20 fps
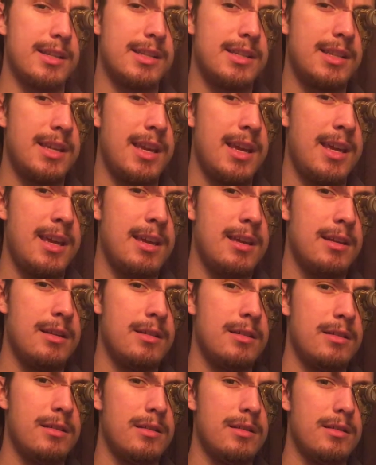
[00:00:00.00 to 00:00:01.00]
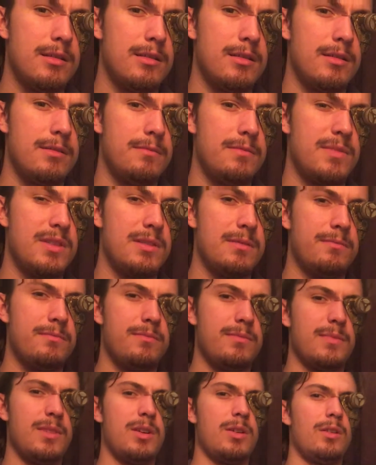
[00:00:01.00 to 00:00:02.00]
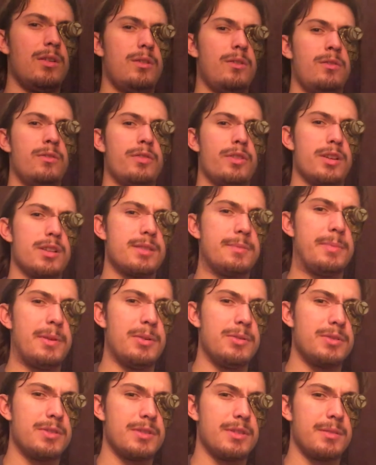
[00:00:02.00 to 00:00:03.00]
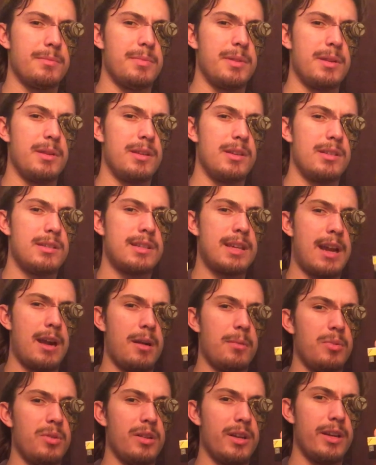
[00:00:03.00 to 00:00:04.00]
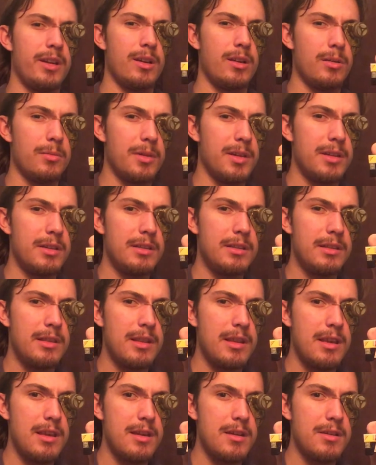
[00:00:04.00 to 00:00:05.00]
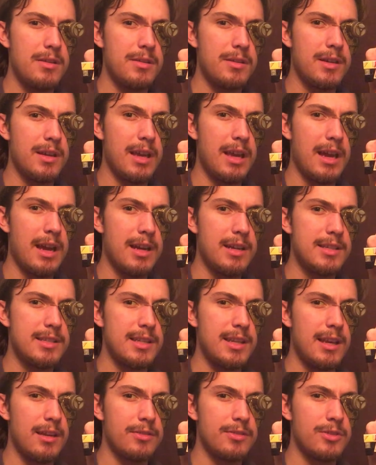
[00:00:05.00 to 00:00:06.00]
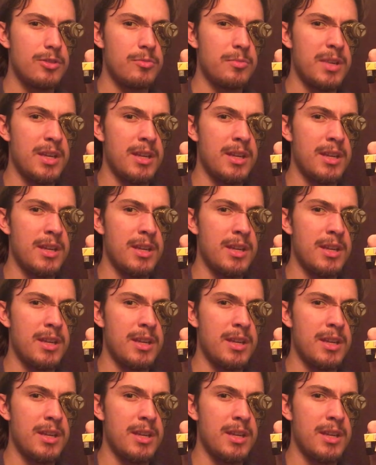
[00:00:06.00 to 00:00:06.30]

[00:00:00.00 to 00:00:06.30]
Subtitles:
of see. The overexposure is a bit terrible, I know, but there you can kind of see. I'll zoom